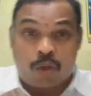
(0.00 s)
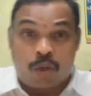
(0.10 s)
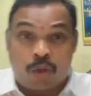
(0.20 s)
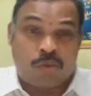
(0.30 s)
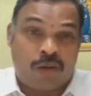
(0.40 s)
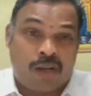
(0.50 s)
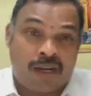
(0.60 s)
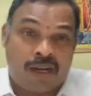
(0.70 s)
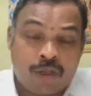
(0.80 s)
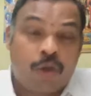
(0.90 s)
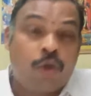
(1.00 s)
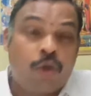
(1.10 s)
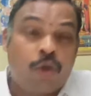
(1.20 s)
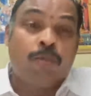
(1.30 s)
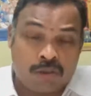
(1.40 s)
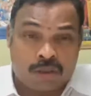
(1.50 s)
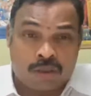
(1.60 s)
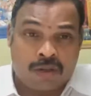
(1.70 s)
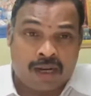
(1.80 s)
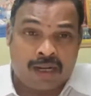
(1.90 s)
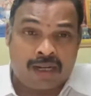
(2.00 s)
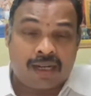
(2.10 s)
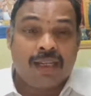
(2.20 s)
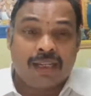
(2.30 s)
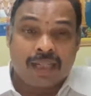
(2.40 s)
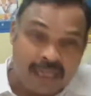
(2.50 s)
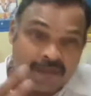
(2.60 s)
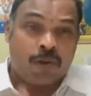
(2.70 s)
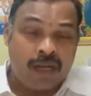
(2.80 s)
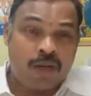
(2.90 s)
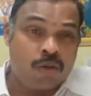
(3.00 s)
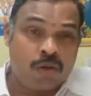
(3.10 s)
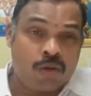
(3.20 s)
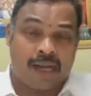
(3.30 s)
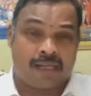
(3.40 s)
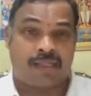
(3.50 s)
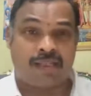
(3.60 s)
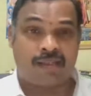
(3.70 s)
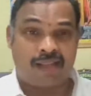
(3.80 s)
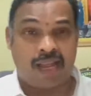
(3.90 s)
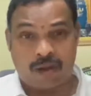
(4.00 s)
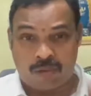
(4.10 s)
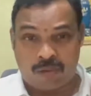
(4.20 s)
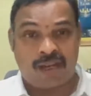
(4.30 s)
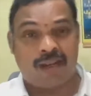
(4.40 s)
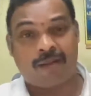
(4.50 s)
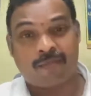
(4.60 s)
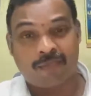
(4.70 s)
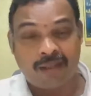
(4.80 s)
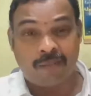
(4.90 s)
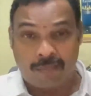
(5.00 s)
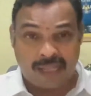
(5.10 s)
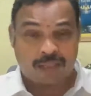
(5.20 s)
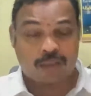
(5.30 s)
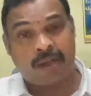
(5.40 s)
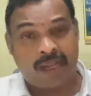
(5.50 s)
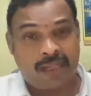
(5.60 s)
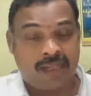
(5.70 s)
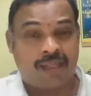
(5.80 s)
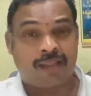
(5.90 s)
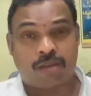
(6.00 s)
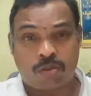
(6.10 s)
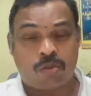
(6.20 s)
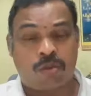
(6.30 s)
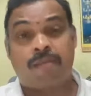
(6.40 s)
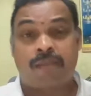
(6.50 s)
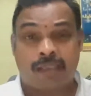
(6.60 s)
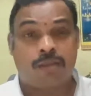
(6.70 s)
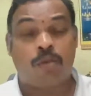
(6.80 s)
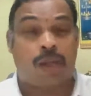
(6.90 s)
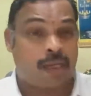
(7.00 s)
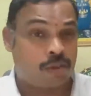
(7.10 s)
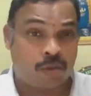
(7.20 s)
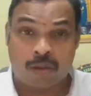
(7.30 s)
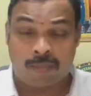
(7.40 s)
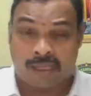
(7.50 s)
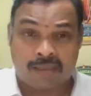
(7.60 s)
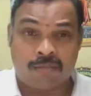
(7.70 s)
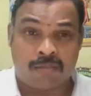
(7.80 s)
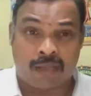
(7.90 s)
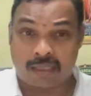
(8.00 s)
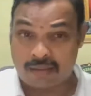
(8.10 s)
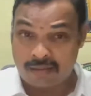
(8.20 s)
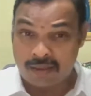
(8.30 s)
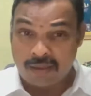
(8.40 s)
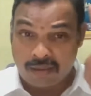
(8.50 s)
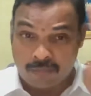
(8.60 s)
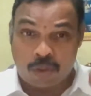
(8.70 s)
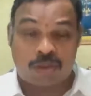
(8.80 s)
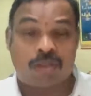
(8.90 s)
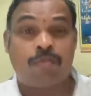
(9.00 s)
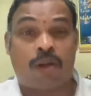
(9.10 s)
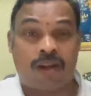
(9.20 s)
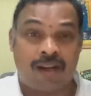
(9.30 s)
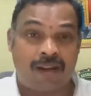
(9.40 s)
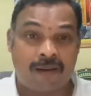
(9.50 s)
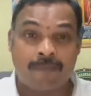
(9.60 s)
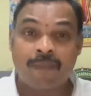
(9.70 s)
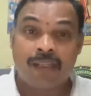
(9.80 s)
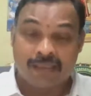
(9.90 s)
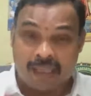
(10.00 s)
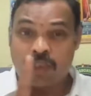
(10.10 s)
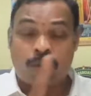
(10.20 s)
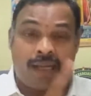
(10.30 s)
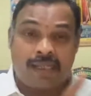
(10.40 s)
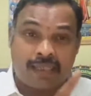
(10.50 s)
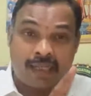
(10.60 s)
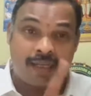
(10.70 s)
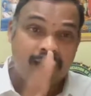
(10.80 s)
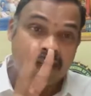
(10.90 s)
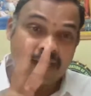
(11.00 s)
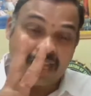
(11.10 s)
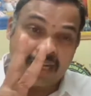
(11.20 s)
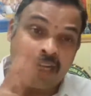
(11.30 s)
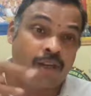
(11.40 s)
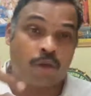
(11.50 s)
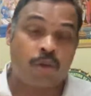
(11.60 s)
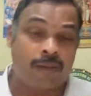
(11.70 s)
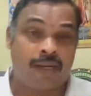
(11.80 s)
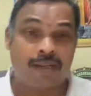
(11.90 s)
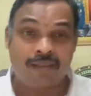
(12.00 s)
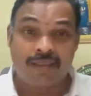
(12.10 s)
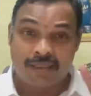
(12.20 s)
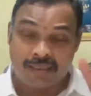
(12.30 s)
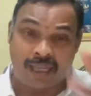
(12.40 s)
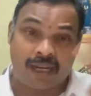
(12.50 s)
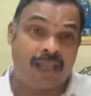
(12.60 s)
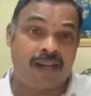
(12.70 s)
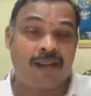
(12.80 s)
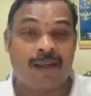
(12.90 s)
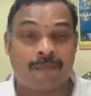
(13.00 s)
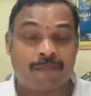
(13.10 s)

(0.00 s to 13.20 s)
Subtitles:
good student, groom the good student, give only good marks, and only bless only the student with who can score maximum marks. Most important, that is why I said an introvert. There are